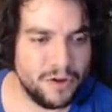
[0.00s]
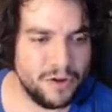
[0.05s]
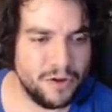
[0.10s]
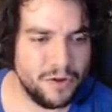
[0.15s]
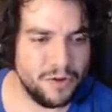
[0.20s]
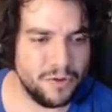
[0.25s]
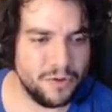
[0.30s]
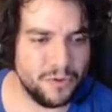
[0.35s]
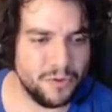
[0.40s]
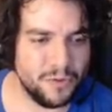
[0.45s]

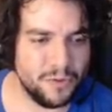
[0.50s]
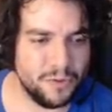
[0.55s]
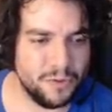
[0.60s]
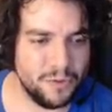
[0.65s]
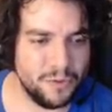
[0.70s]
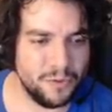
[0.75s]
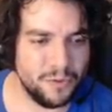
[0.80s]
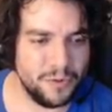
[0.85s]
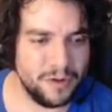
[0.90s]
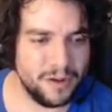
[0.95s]

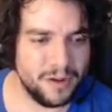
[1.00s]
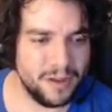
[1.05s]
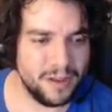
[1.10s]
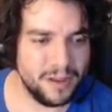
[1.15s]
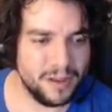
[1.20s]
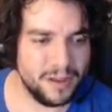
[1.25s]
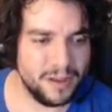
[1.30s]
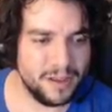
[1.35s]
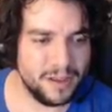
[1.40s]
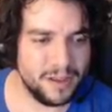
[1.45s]

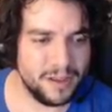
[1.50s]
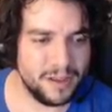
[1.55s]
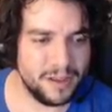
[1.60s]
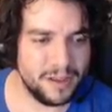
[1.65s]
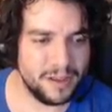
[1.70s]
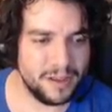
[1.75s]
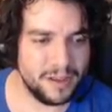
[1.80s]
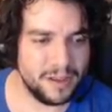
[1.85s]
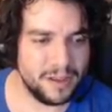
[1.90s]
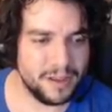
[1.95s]

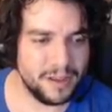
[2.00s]
This person isn't speaking.